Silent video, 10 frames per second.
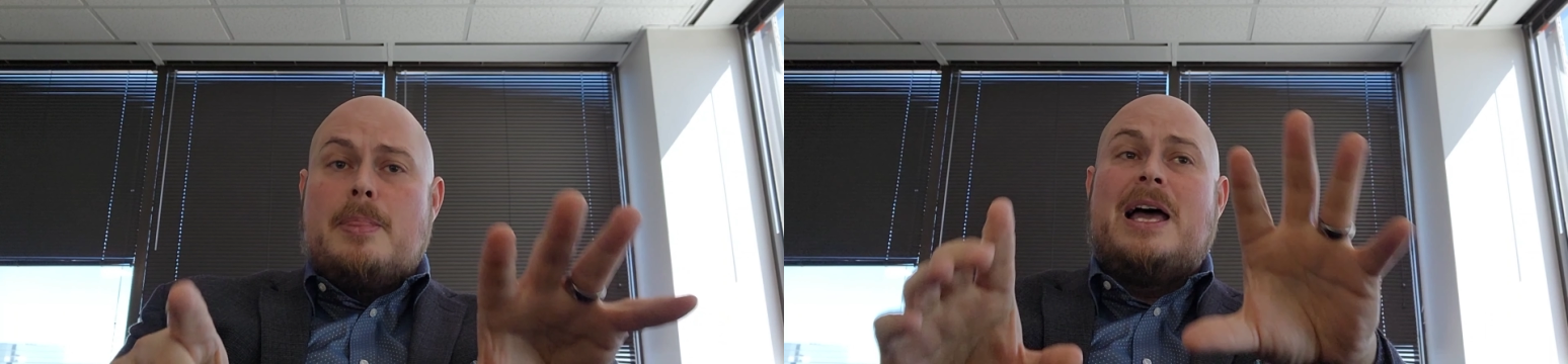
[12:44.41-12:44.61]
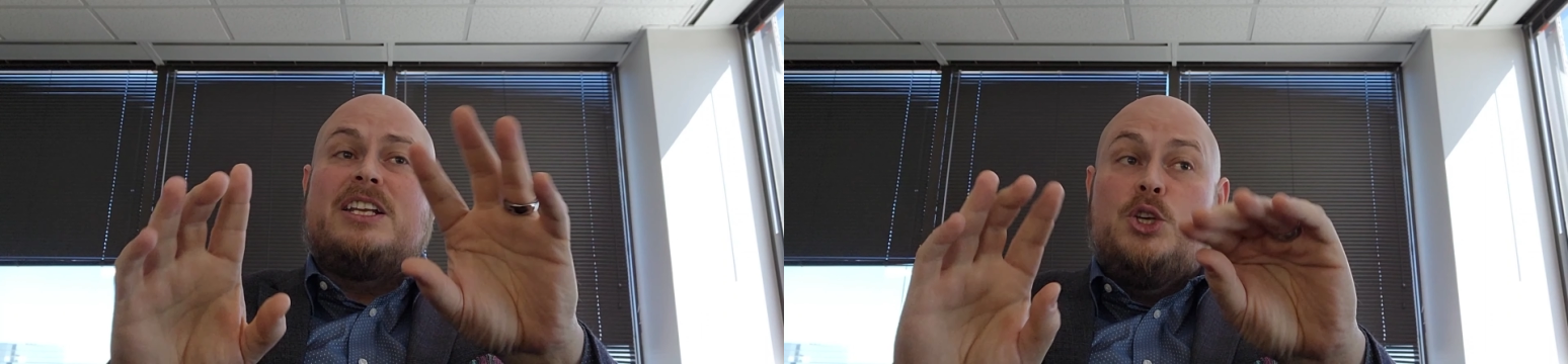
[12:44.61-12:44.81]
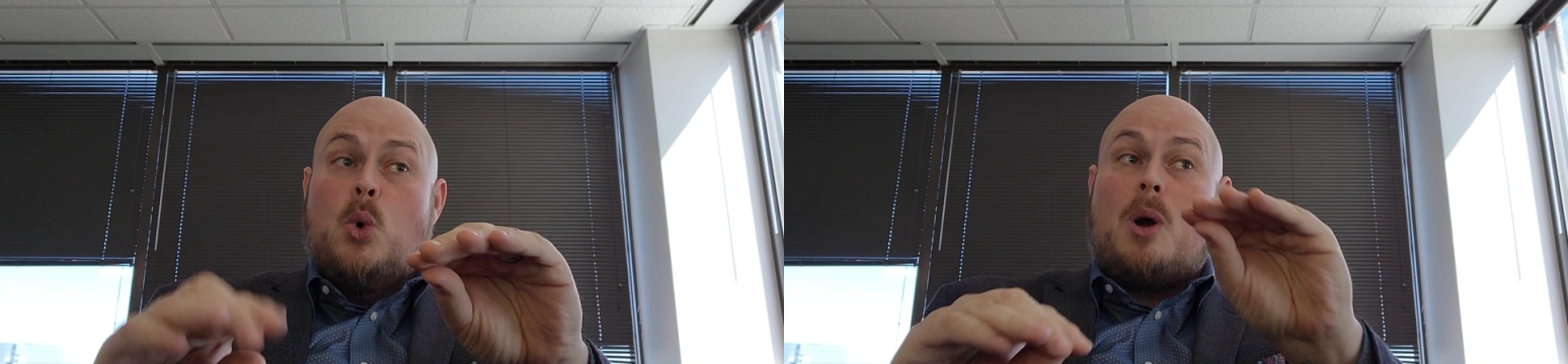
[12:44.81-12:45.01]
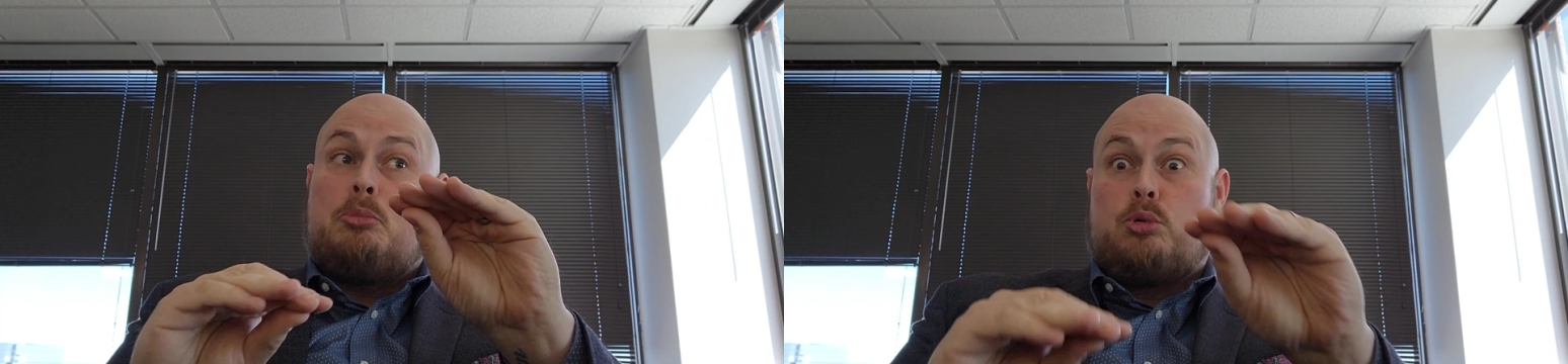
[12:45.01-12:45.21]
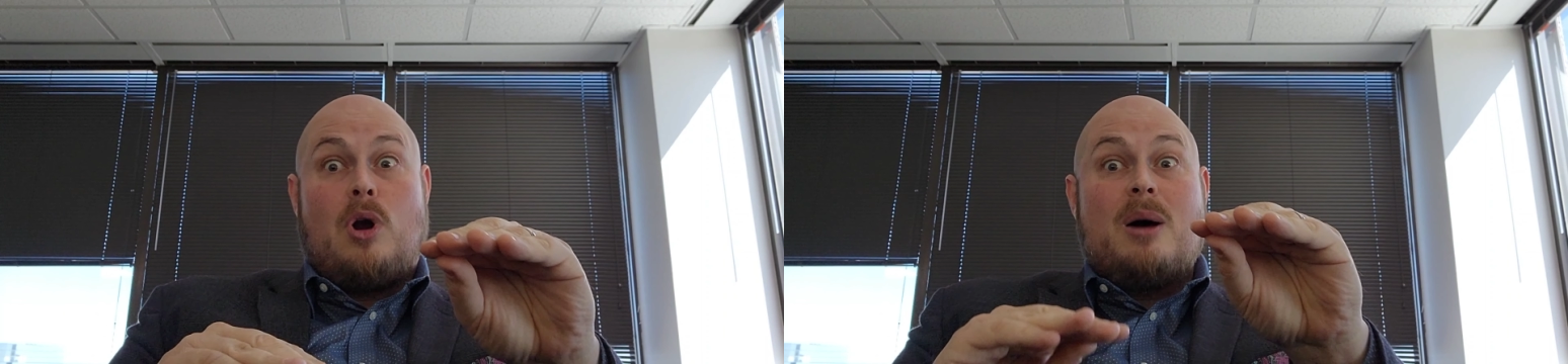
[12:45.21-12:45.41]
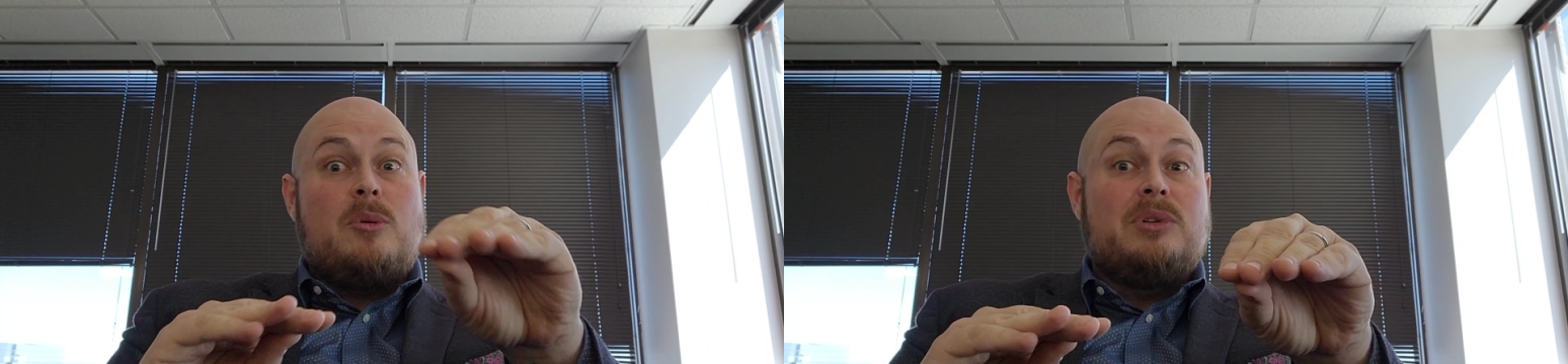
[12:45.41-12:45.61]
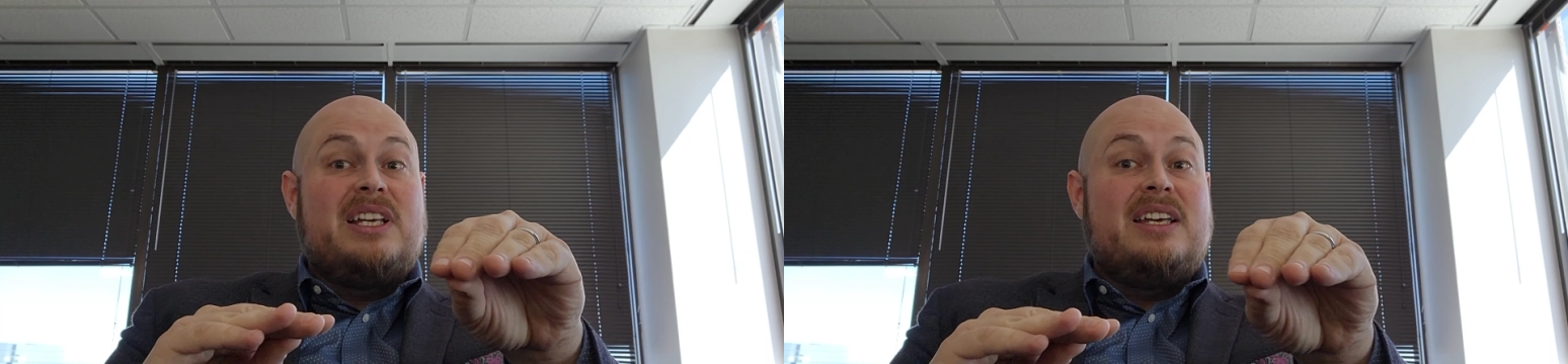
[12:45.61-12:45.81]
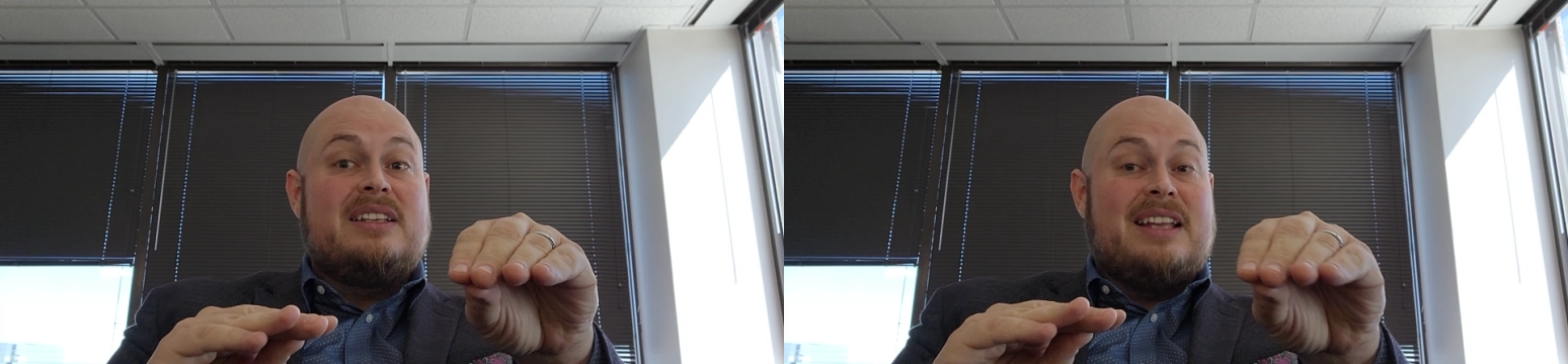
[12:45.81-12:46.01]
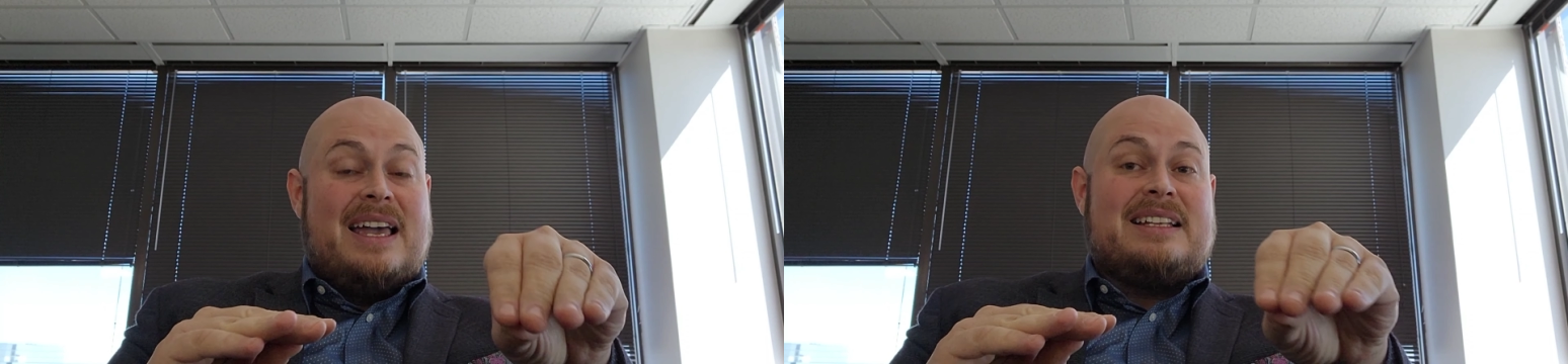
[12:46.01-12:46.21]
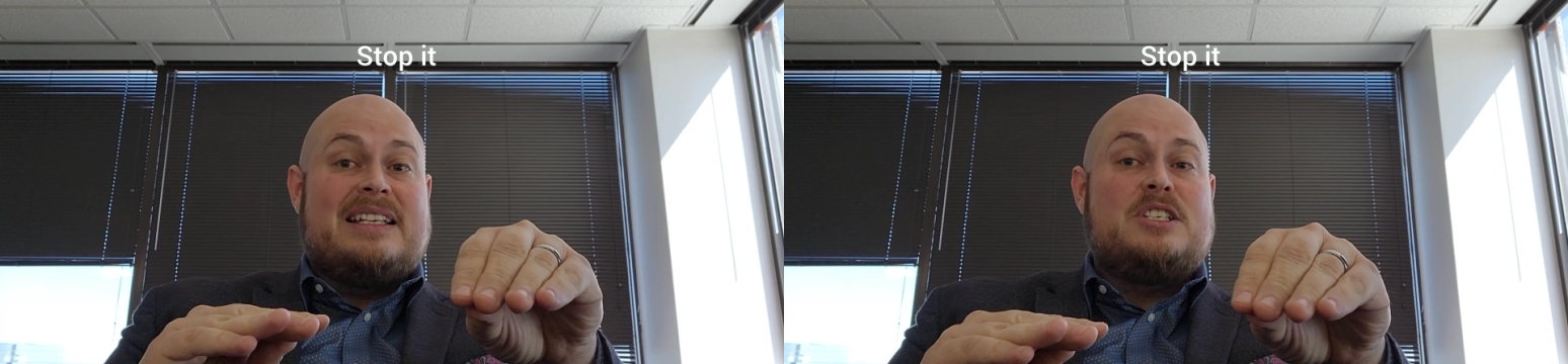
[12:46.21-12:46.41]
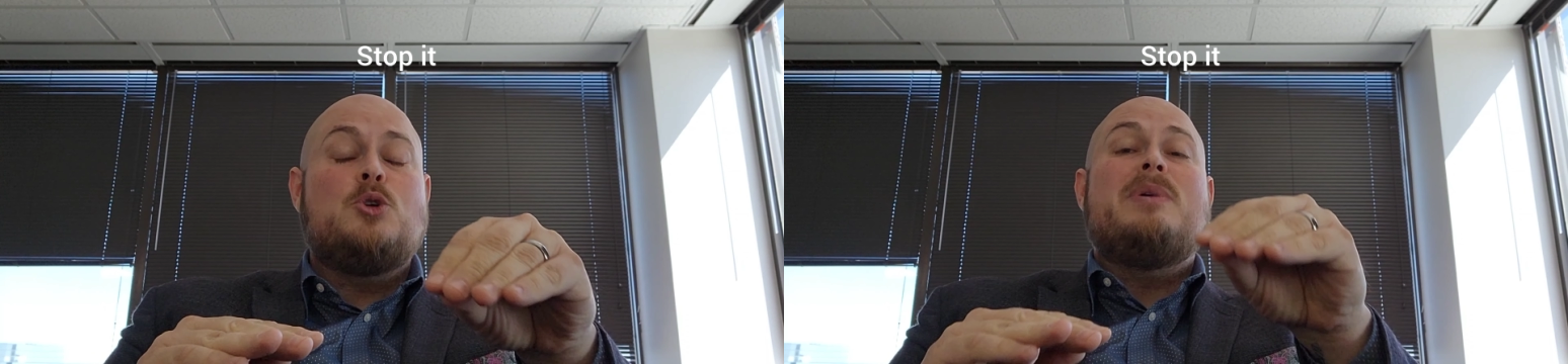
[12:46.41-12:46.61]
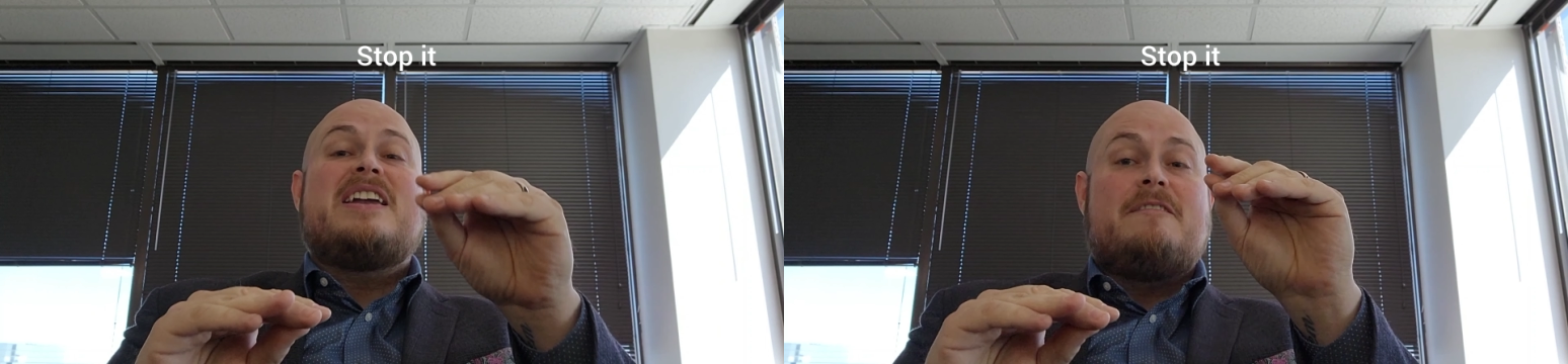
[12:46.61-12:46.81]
And you are probably likely to make